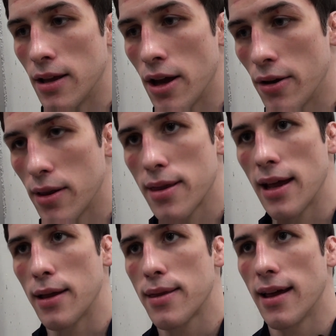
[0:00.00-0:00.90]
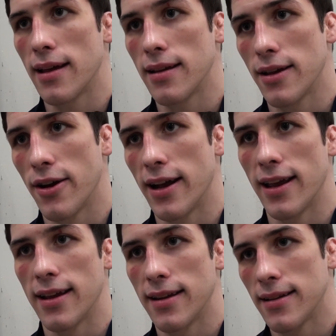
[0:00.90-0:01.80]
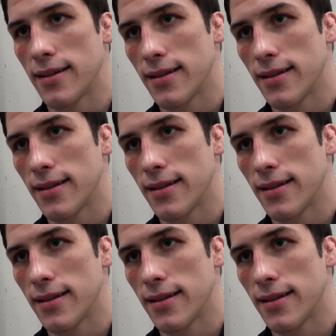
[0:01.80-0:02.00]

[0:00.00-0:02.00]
you know it stinks that you know I didn't